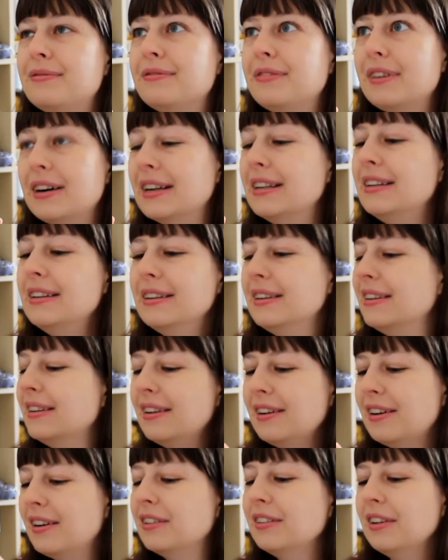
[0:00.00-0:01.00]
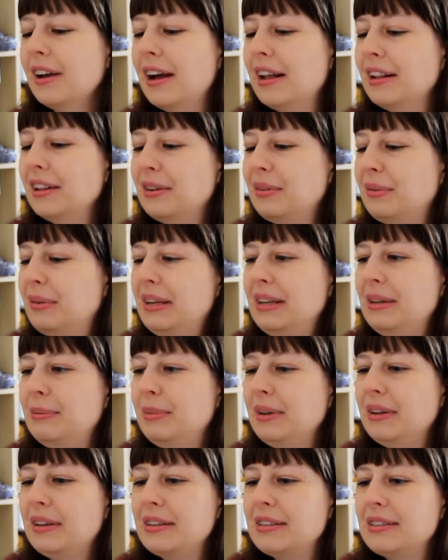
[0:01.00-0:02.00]
fun on Halloween,
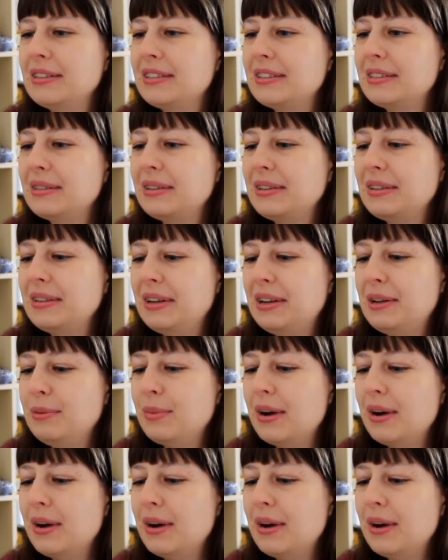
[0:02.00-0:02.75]
because in